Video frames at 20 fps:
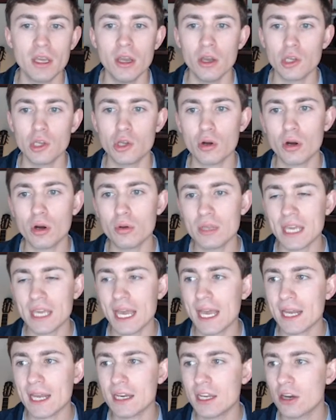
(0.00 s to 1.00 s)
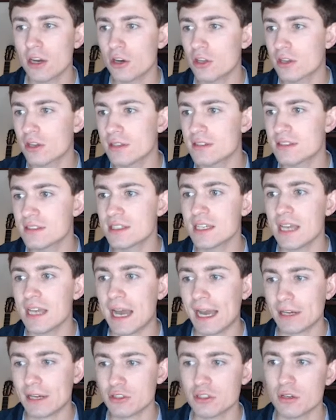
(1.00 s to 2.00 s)
Euro yen here, you can see
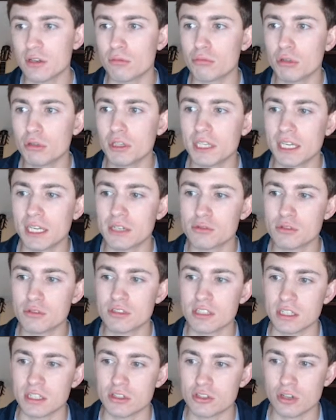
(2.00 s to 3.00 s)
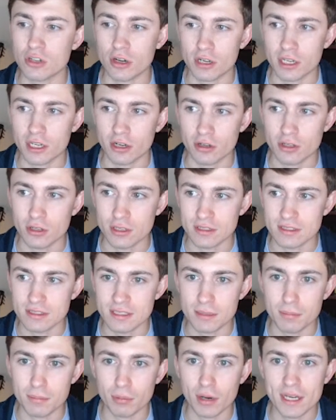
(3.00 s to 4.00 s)
actually a really interesting chart here. You can
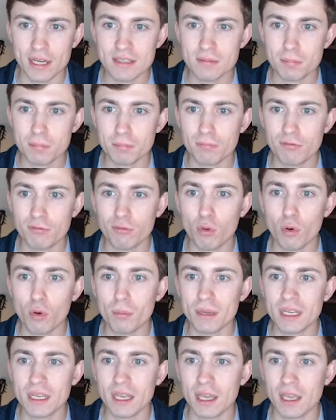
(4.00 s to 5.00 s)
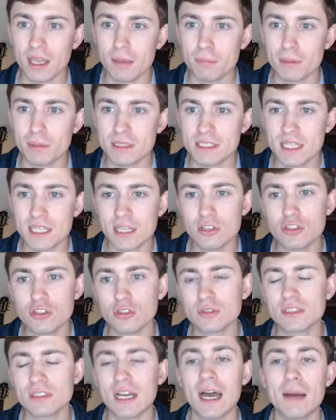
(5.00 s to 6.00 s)
see price forming a
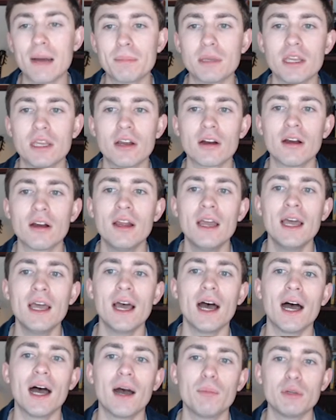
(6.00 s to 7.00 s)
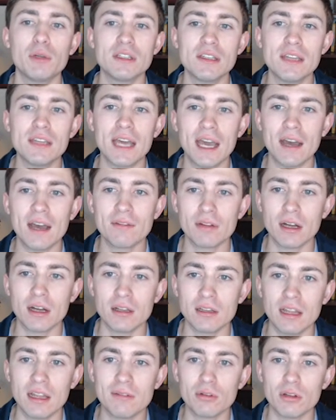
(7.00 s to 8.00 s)
potential top here. We did have
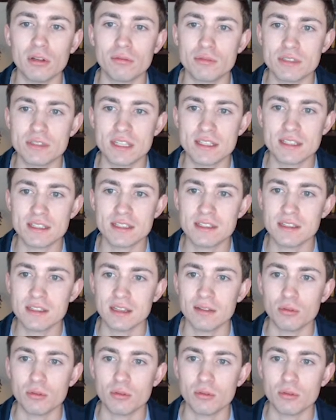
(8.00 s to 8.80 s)
a level of resistance,